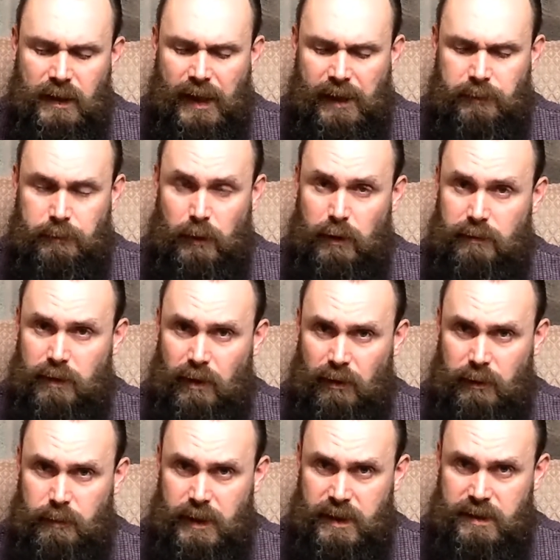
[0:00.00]
Now, moving
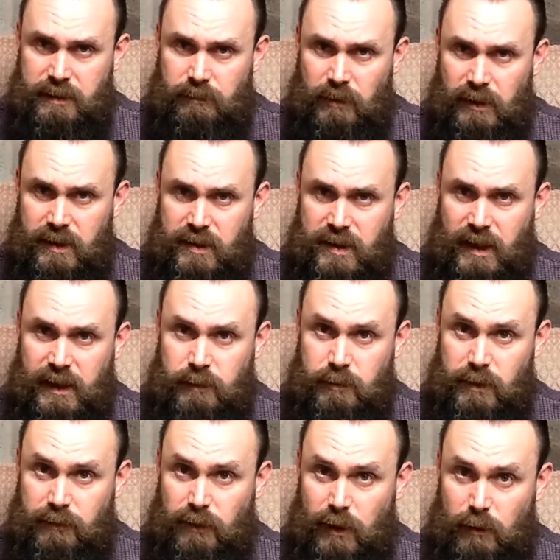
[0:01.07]
on a bit, like I say, it
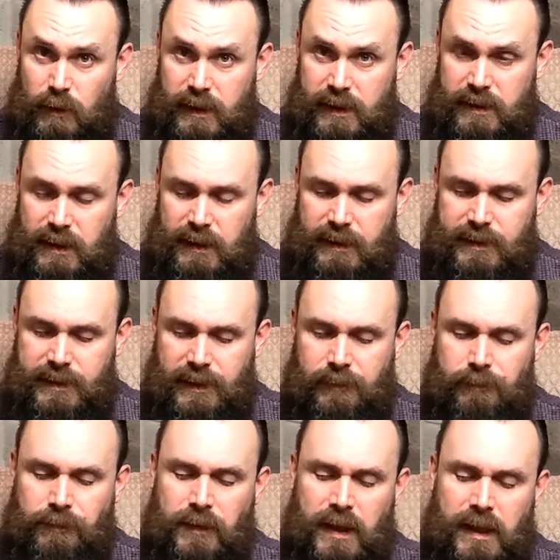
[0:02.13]
was a few weeks later,
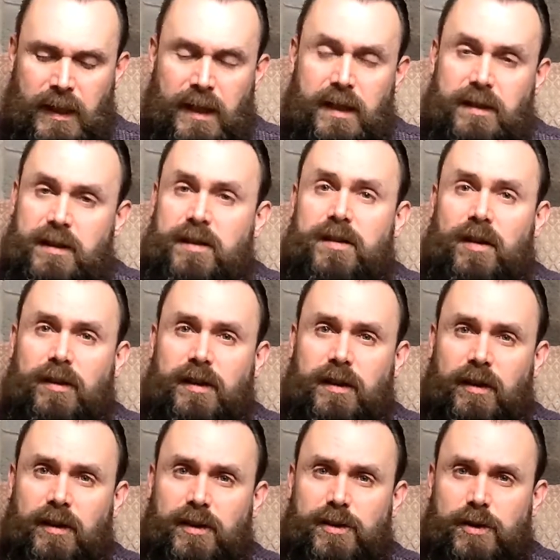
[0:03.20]

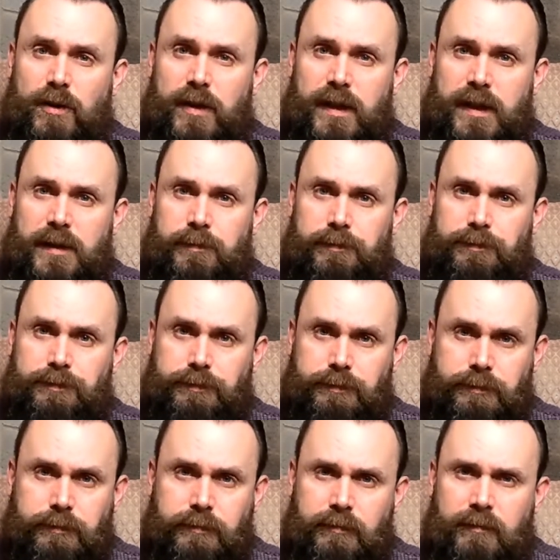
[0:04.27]
decided I enjoyed it.
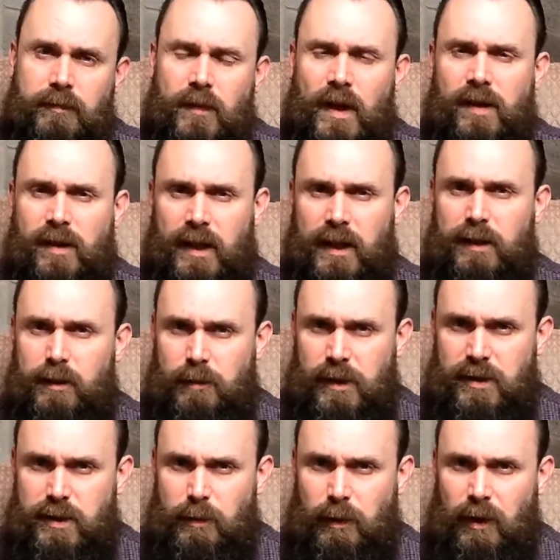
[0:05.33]
The little
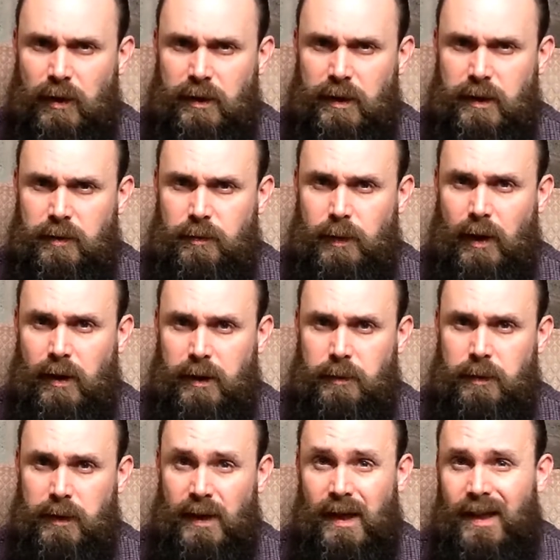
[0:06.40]
Mr. Brog
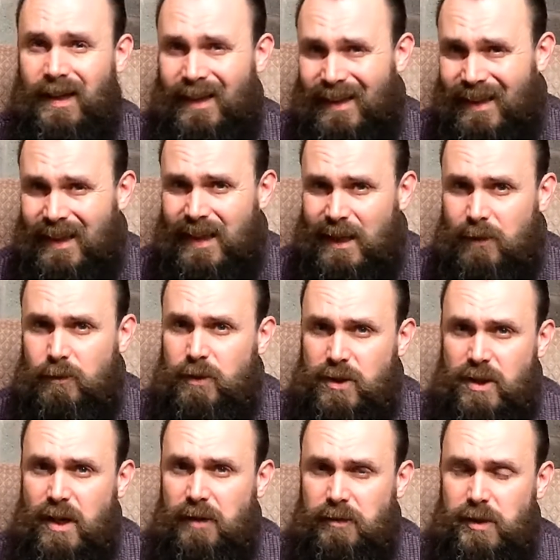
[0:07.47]
pipe, it
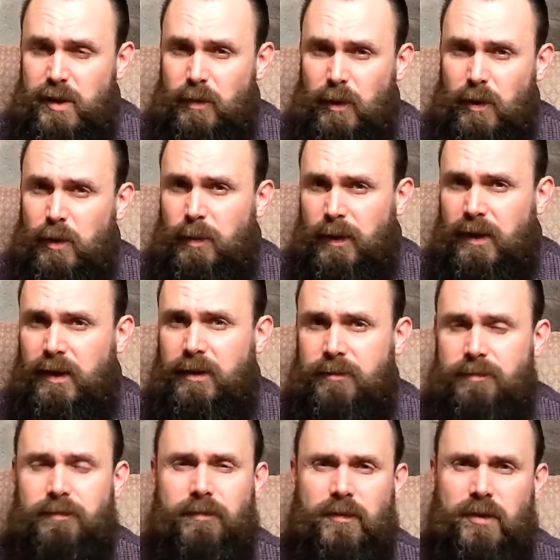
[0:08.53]
was serviceable, but
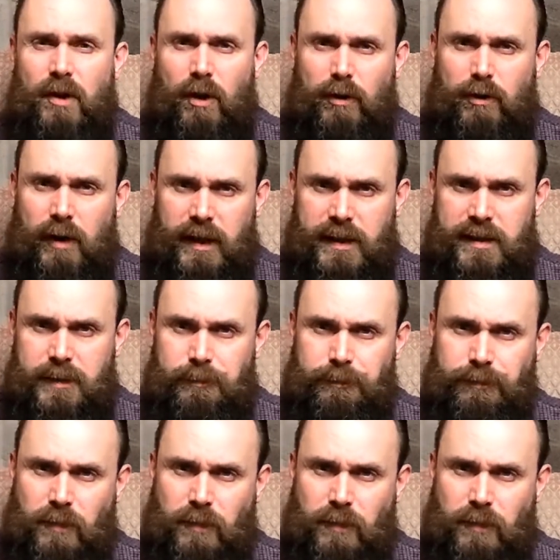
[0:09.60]
not great.